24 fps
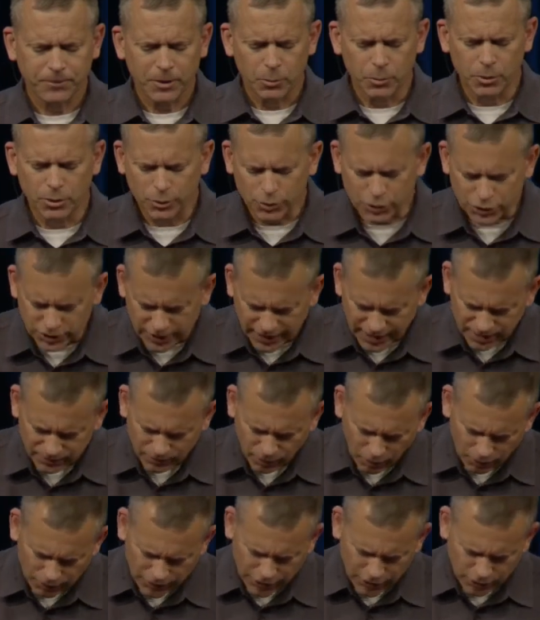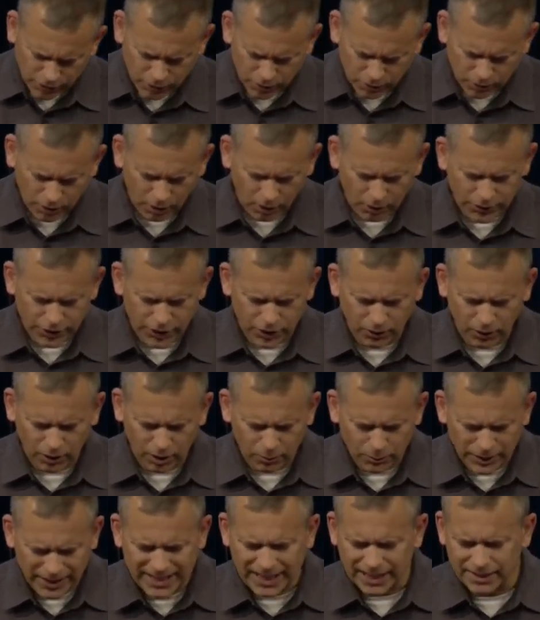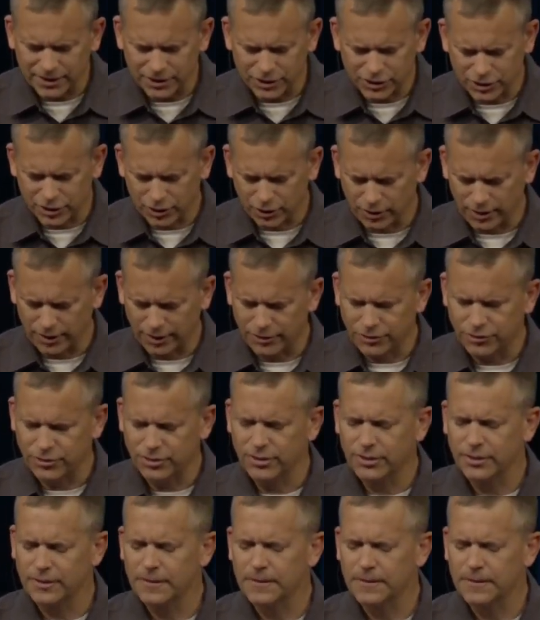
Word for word: We lose sight of all that you do and all that you are, and we get discouraged.